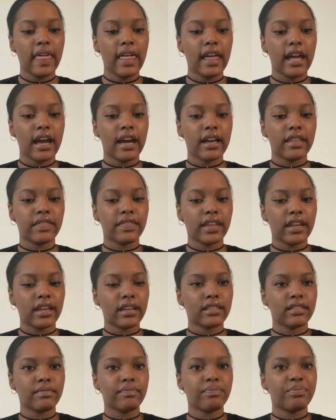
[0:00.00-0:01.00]
I
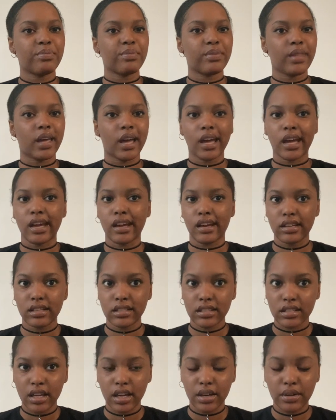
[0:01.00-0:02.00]
think that
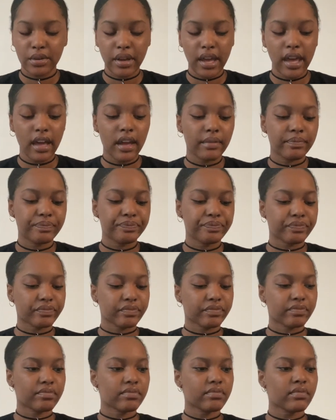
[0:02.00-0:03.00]
is not okay.
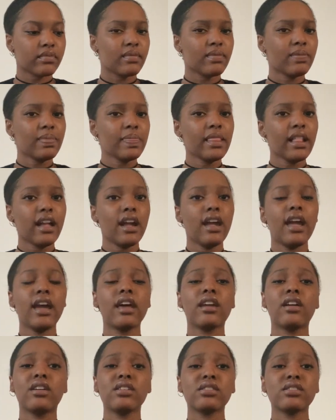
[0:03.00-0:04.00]

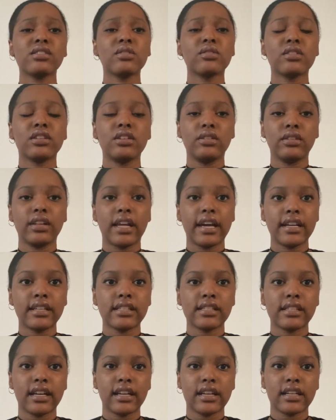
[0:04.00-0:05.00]
And also the Doelet
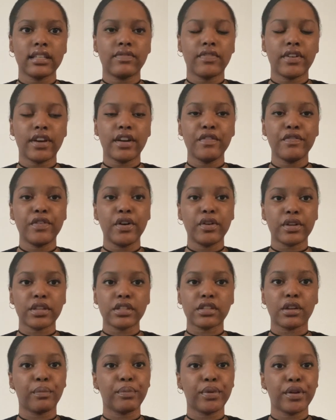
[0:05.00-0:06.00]
aesthetic is very
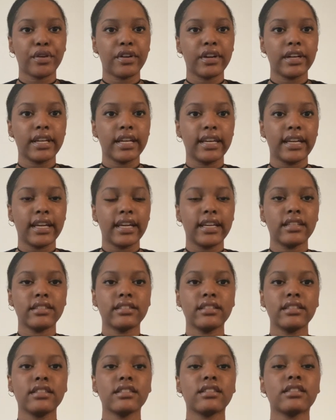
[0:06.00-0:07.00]
focused on purity and
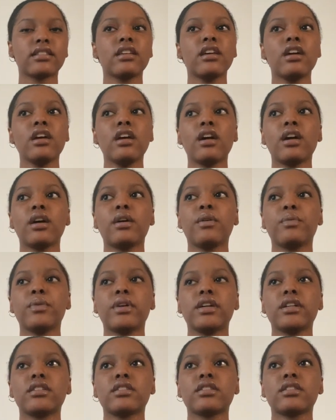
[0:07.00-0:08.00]
innocence,
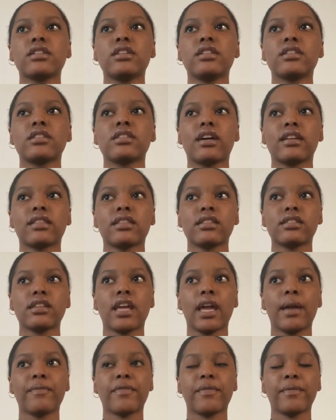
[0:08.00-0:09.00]
which is not the
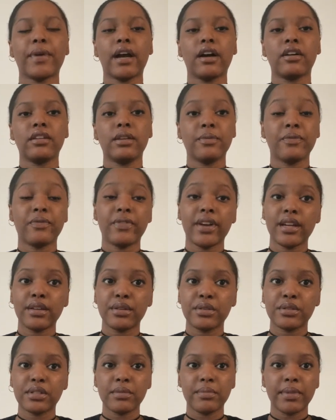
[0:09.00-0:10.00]
same from how Nymphet
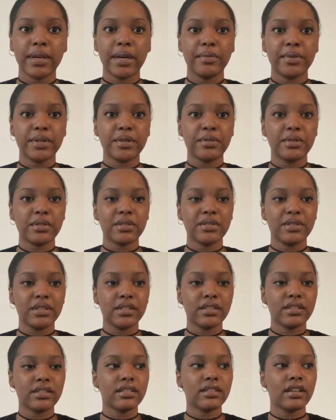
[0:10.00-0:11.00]
used to be, which was
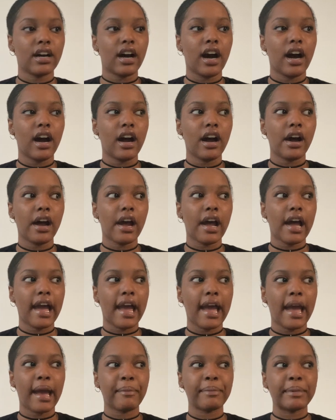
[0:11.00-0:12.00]
just
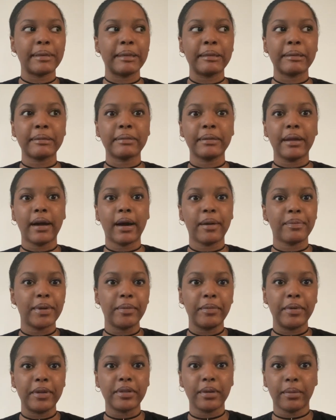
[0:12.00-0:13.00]
happiness and
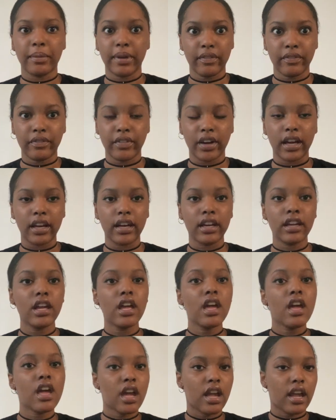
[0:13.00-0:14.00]
optimism and fun
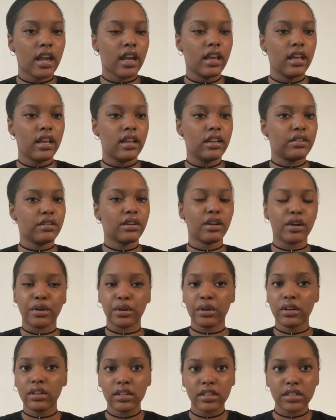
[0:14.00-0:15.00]
and
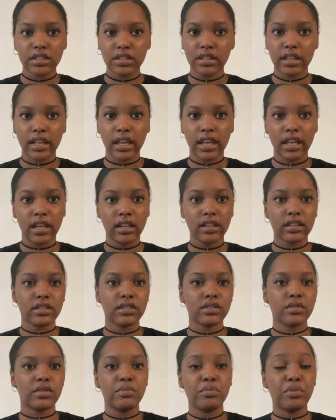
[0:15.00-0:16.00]
girlish
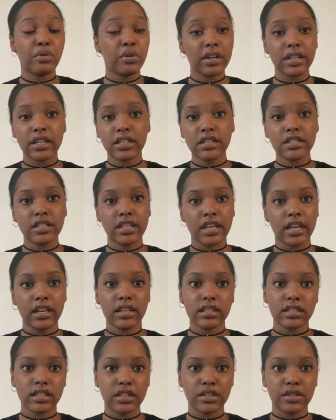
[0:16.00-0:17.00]
things or boyish
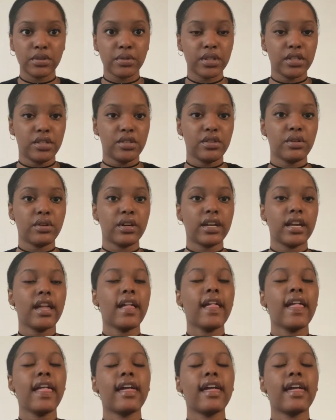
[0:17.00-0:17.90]
things that you enjoy.